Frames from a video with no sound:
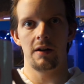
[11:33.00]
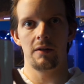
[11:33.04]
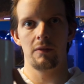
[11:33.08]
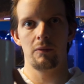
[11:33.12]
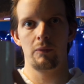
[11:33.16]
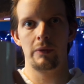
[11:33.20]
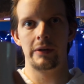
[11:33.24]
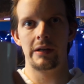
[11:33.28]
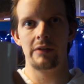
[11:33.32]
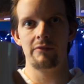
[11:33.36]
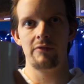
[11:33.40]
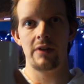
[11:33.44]

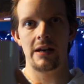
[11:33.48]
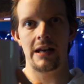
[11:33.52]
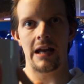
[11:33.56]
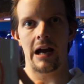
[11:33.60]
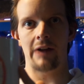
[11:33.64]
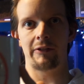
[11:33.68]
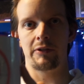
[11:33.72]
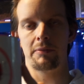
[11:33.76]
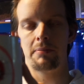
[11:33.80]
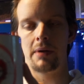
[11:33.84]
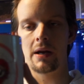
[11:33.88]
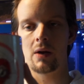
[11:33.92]
We didn't really
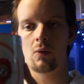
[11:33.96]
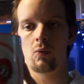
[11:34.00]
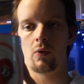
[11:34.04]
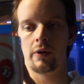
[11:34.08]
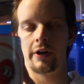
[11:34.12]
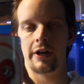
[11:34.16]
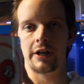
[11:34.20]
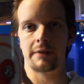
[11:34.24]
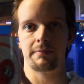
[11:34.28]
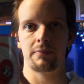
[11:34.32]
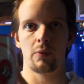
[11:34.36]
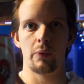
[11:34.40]
have to pick one
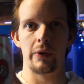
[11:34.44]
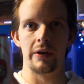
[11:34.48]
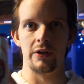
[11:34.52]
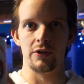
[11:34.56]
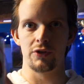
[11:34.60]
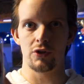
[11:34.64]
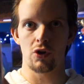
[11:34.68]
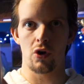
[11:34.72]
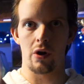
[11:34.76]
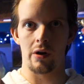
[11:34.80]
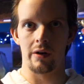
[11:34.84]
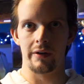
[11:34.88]
each, but we
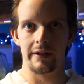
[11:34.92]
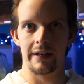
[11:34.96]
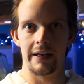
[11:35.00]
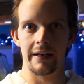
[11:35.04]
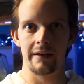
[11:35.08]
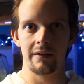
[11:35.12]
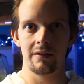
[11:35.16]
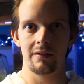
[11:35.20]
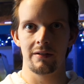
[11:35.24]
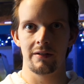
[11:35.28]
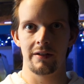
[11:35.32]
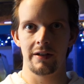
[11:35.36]
just kind of did,
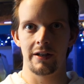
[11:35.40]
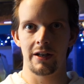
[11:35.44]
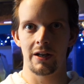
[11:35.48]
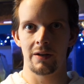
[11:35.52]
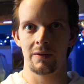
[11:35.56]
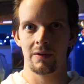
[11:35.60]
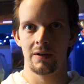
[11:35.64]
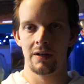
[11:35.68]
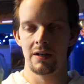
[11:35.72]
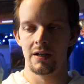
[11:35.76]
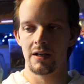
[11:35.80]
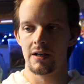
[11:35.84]
you know.
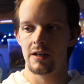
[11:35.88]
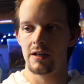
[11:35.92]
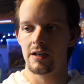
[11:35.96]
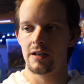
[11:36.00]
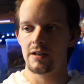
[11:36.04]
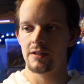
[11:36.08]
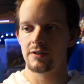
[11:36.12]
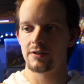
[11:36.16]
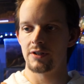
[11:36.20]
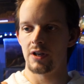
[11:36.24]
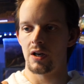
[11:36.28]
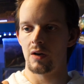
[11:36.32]

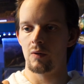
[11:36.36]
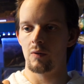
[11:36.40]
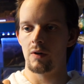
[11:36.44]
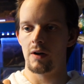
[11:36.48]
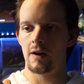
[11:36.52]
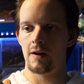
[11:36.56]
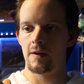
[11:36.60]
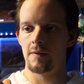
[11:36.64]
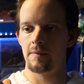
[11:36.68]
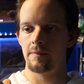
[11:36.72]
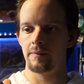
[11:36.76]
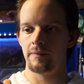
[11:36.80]

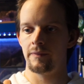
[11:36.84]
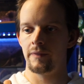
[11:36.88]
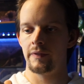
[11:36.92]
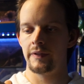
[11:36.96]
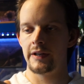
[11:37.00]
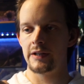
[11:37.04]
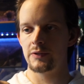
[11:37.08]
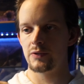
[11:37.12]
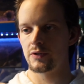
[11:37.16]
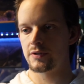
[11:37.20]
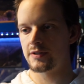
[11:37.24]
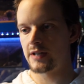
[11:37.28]
So
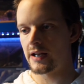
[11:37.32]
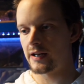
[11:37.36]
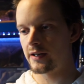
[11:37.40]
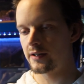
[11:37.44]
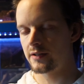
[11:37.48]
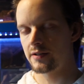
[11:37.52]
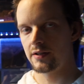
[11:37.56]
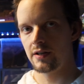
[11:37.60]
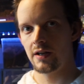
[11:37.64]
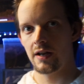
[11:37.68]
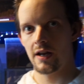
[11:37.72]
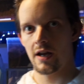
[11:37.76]
these were
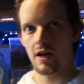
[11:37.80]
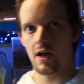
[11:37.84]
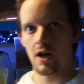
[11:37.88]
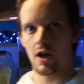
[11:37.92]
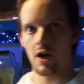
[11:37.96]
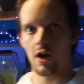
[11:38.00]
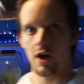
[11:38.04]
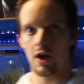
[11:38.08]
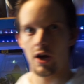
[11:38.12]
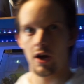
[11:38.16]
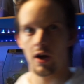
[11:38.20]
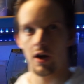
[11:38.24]
sent
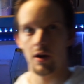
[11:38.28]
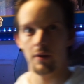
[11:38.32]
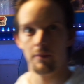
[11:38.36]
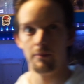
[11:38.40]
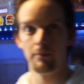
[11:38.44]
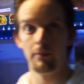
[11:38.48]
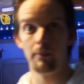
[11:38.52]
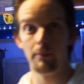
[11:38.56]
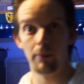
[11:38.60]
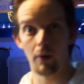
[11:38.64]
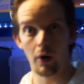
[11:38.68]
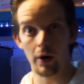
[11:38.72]

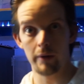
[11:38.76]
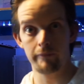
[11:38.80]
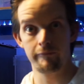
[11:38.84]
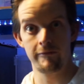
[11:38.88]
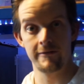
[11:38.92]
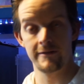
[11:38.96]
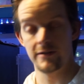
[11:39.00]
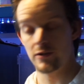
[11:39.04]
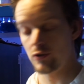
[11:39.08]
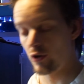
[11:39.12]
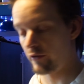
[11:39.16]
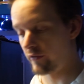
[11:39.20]
by
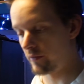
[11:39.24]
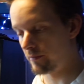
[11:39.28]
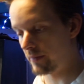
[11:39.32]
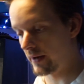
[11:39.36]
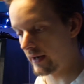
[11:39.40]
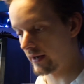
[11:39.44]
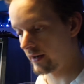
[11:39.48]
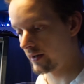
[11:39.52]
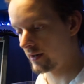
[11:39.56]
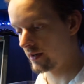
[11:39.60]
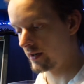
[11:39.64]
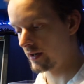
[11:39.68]
Princess Sophie
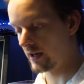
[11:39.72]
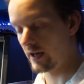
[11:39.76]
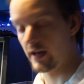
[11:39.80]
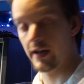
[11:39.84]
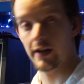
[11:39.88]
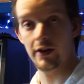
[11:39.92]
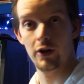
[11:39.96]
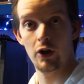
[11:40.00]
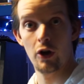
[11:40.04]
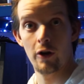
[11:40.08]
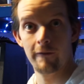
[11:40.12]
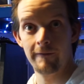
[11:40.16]
Pink
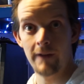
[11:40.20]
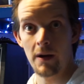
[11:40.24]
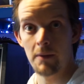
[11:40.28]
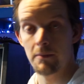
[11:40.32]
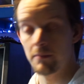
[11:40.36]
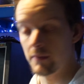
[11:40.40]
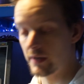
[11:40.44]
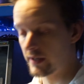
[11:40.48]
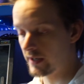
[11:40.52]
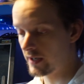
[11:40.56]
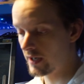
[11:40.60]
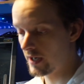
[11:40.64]
and her
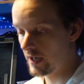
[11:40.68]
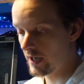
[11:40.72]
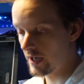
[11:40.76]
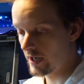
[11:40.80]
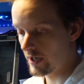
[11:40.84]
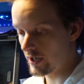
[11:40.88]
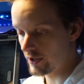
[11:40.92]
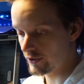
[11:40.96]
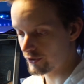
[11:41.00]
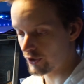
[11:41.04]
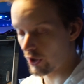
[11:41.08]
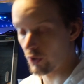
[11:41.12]
family.
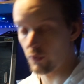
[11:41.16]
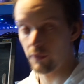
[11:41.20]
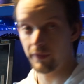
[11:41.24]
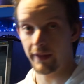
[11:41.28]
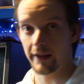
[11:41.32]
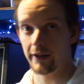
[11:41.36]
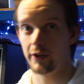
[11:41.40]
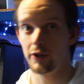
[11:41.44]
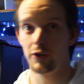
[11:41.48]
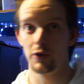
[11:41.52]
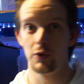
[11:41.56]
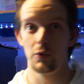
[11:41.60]
So
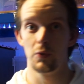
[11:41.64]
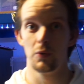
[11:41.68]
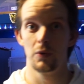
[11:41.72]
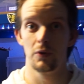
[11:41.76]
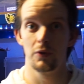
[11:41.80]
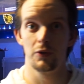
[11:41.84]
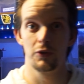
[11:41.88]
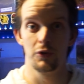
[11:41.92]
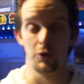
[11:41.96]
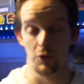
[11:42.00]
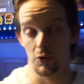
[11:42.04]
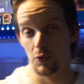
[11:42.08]
thank you
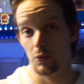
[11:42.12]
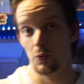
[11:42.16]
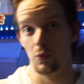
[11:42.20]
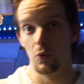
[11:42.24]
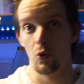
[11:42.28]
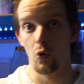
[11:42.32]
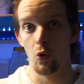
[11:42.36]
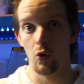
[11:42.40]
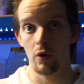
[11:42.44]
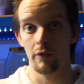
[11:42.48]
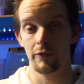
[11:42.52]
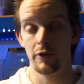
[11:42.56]
to
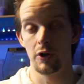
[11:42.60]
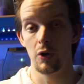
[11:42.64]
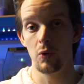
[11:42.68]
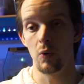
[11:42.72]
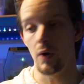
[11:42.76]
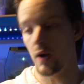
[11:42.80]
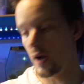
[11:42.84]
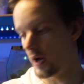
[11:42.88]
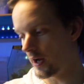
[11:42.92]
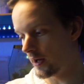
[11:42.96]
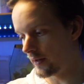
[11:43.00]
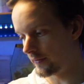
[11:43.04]
all of you.
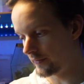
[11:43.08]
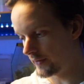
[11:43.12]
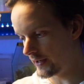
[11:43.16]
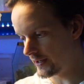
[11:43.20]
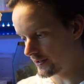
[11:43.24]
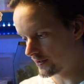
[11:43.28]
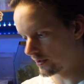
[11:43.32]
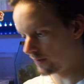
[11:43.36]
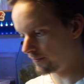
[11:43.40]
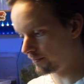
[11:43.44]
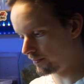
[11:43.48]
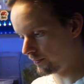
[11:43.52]

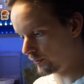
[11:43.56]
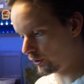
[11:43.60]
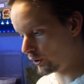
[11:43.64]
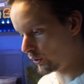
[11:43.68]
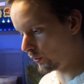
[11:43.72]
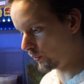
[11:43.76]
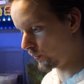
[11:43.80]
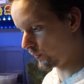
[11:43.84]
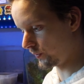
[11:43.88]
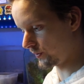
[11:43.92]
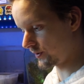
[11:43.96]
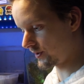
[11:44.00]
These are
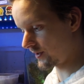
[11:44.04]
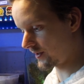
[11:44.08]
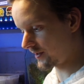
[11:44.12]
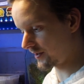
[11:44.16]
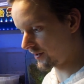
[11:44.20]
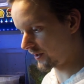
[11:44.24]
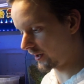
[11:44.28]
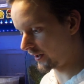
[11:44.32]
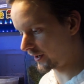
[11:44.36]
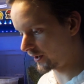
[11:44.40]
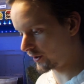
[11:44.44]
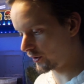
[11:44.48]
used
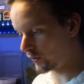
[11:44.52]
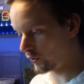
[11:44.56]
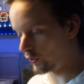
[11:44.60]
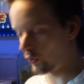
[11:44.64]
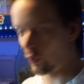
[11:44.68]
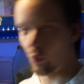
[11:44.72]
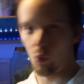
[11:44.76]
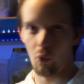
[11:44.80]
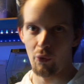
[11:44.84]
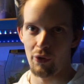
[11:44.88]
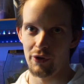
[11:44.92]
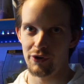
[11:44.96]
like
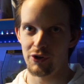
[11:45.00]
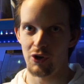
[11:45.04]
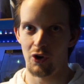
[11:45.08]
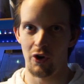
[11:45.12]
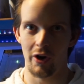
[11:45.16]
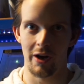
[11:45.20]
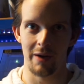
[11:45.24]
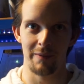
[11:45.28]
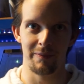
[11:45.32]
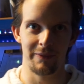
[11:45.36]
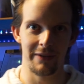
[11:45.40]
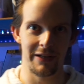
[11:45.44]
all the
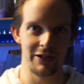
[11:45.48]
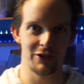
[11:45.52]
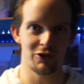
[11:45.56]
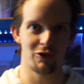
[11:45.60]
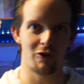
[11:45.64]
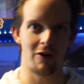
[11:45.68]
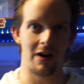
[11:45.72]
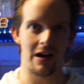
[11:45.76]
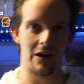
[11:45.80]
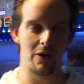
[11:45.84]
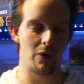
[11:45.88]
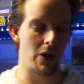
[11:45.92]
time. These are
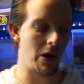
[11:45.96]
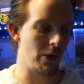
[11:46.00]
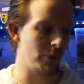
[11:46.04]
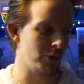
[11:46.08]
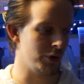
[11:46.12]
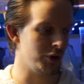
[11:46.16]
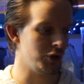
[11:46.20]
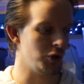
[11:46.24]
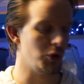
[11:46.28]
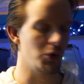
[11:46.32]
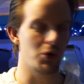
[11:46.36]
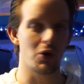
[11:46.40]
our
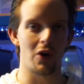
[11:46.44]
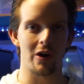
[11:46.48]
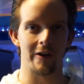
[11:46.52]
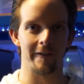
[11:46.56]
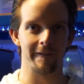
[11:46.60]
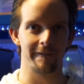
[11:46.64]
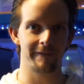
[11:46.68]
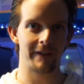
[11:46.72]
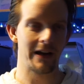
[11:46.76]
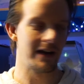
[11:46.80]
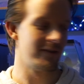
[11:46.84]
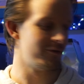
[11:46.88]
new kind of
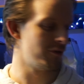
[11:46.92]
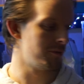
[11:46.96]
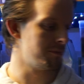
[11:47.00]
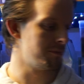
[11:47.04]
favourite